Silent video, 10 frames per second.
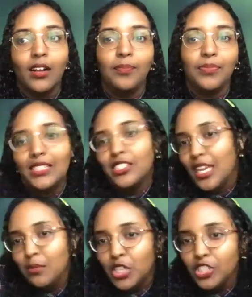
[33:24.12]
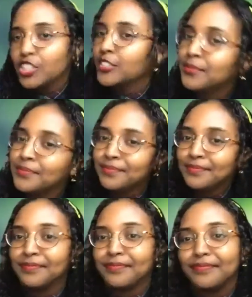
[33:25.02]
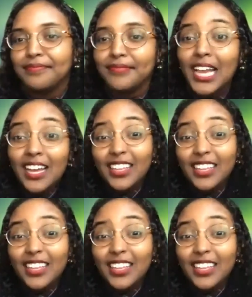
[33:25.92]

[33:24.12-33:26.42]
that's a game changer, I think.